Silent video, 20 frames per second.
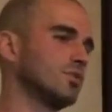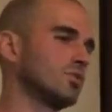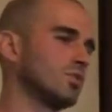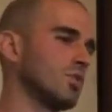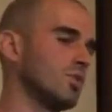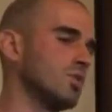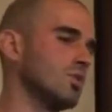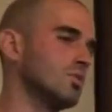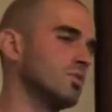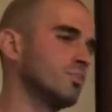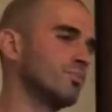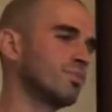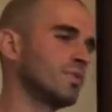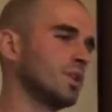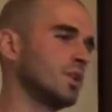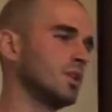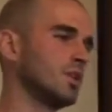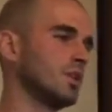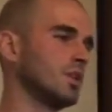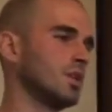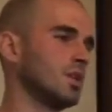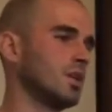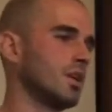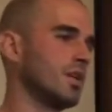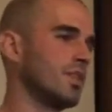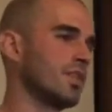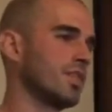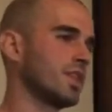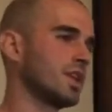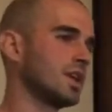So
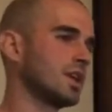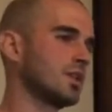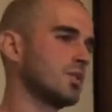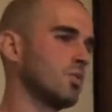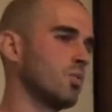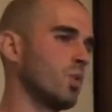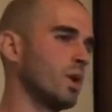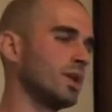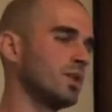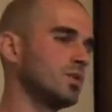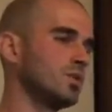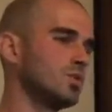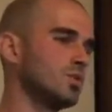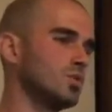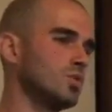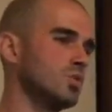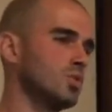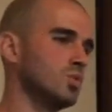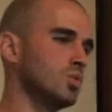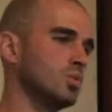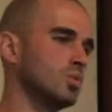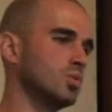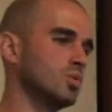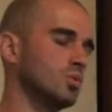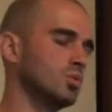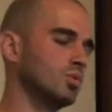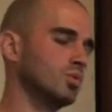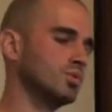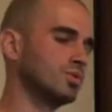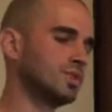I think when
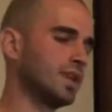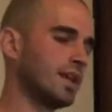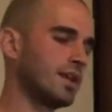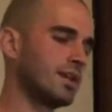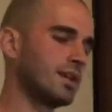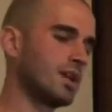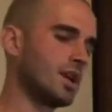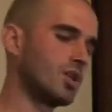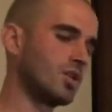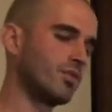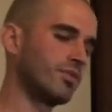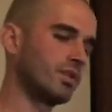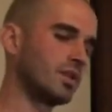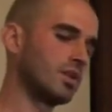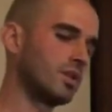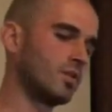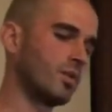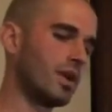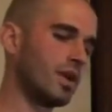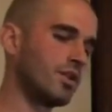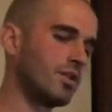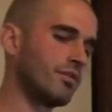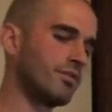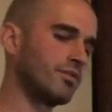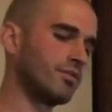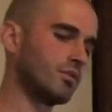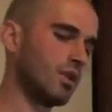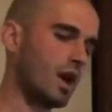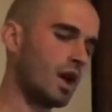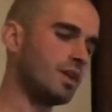you take care of a grain
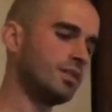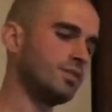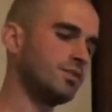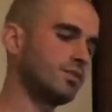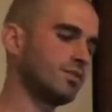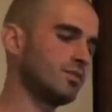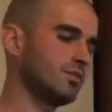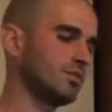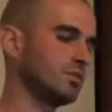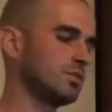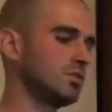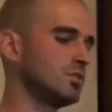of rice,